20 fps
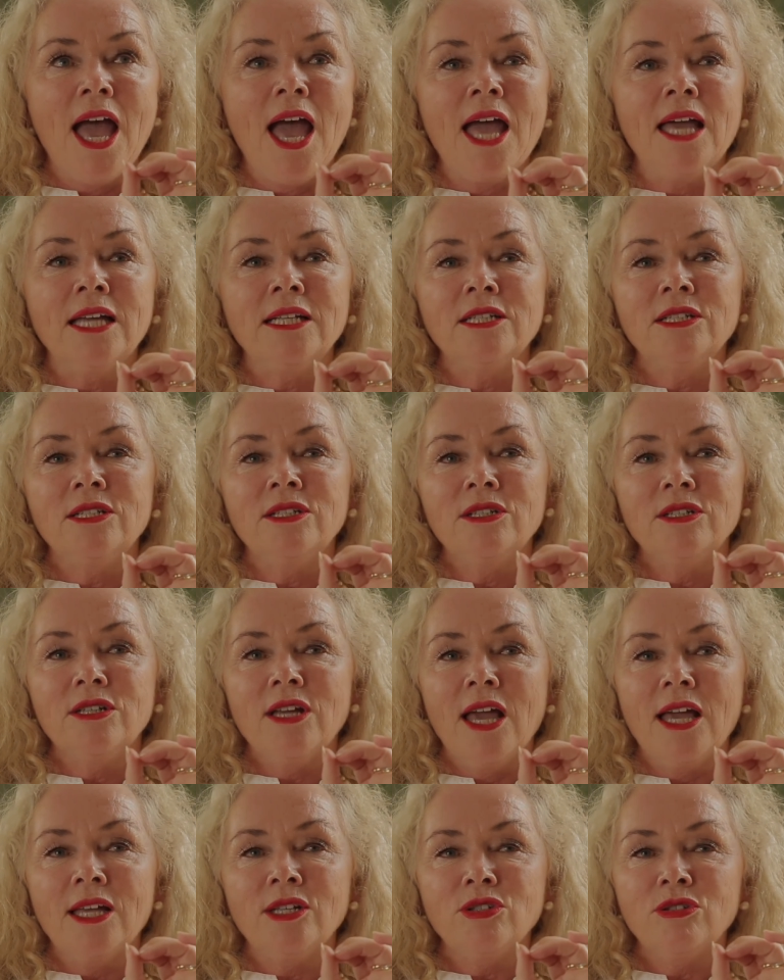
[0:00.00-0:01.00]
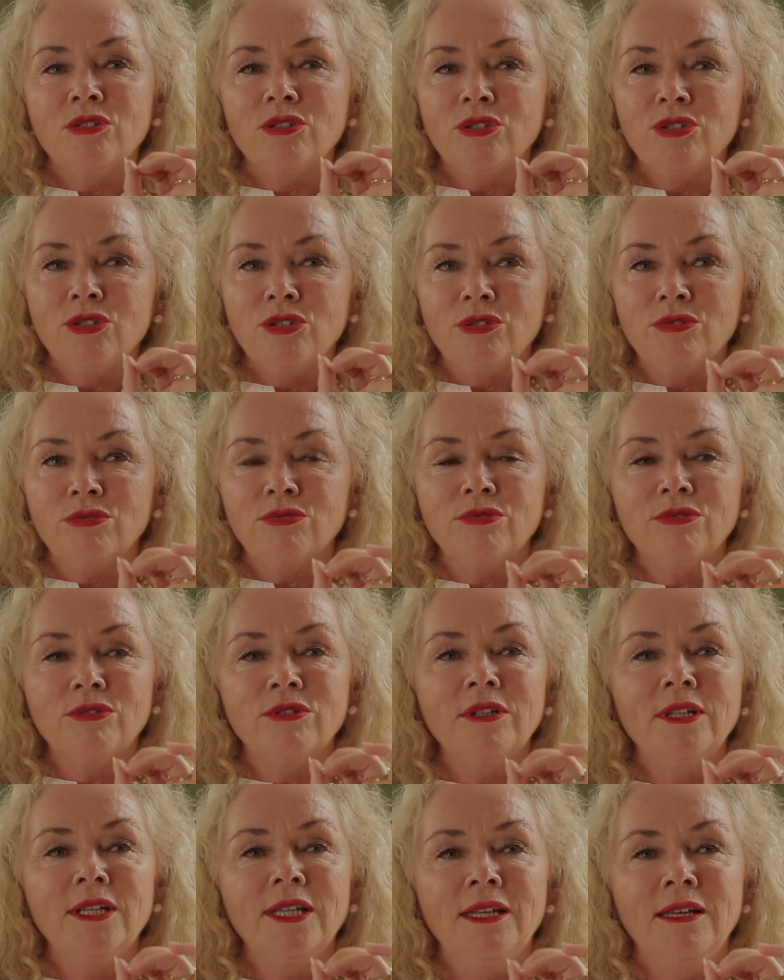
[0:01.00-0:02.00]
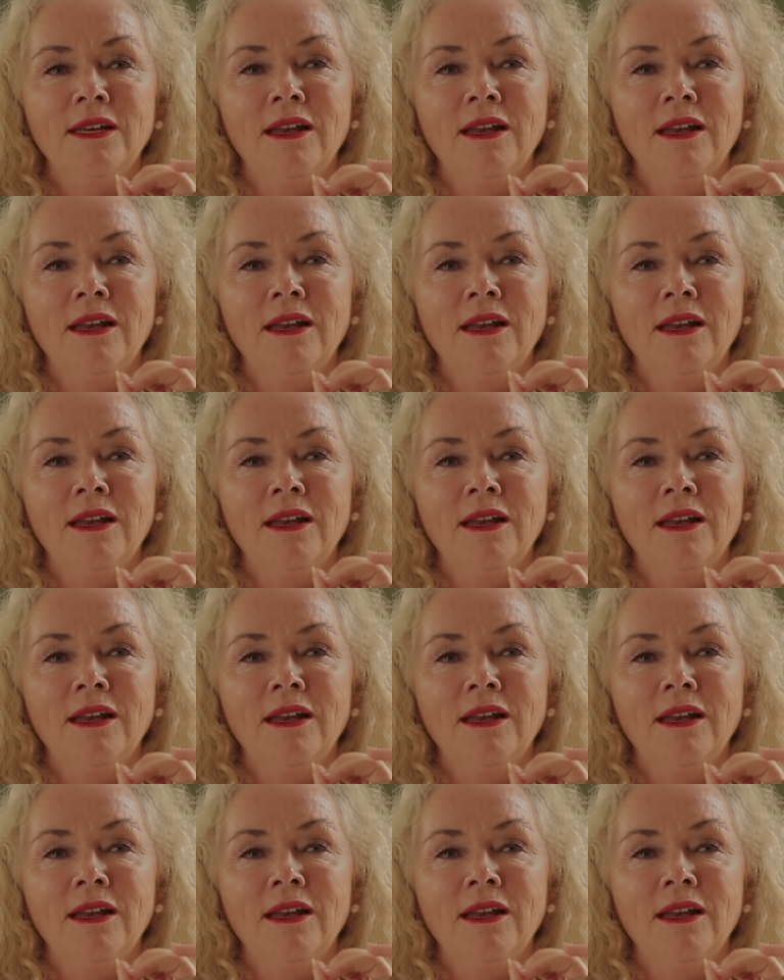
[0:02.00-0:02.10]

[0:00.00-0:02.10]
And to truly